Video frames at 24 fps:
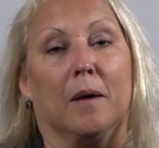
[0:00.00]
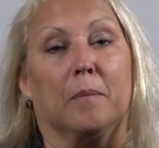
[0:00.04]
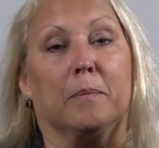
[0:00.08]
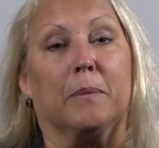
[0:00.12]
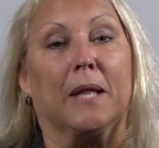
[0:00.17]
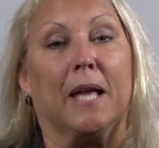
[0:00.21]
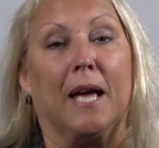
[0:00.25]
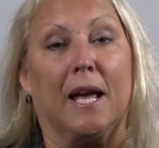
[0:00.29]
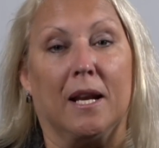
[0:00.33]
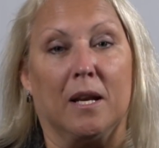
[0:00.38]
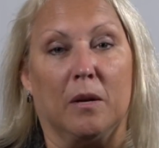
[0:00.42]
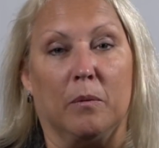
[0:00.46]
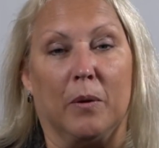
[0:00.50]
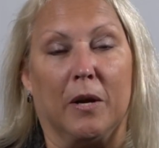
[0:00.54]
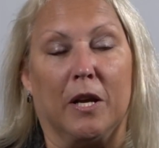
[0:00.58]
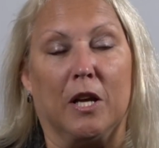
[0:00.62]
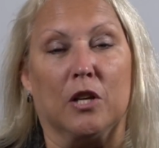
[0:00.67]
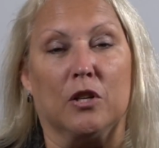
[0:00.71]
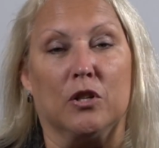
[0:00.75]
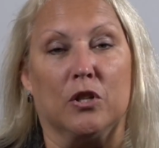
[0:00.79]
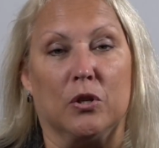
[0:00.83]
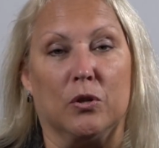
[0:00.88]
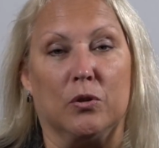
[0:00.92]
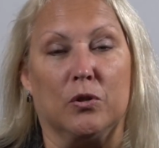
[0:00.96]
planning we
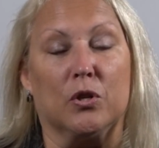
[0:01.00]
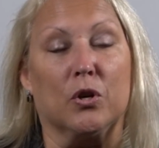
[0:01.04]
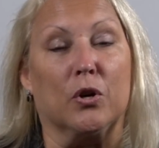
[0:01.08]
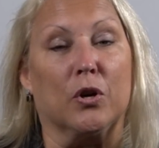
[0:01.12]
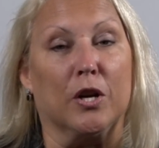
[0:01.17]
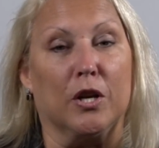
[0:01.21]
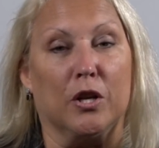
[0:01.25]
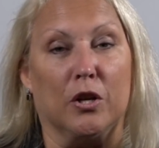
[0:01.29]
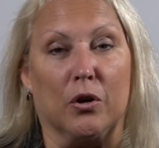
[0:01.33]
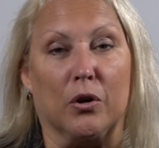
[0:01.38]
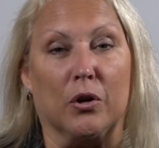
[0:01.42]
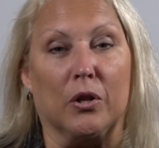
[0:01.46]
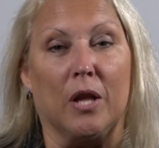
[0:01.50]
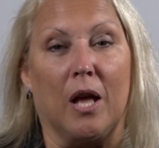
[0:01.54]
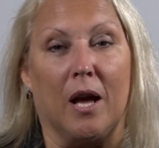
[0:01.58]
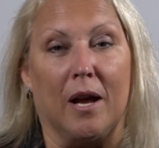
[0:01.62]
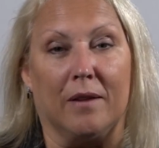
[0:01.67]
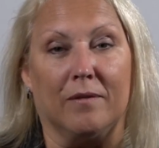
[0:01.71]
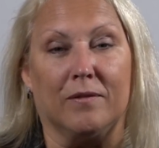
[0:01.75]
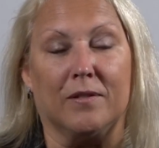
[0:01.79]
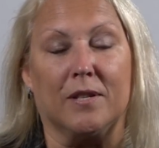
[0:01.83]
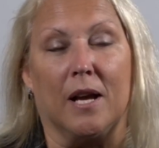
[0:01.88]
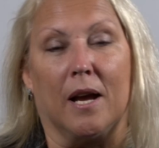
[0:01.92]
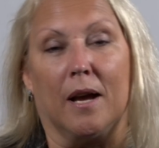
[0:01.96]
can do during your
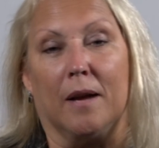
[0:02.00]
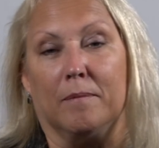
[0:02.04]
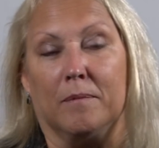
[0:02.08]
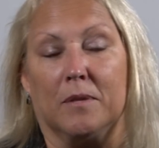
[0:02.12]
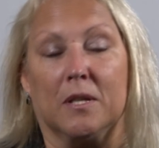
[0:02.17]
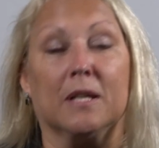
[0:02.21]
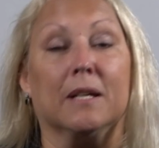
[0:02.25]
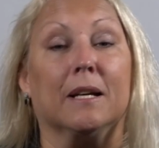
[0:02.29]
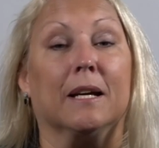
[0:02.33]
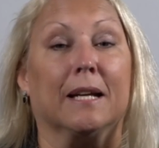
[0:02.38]
lifetime to,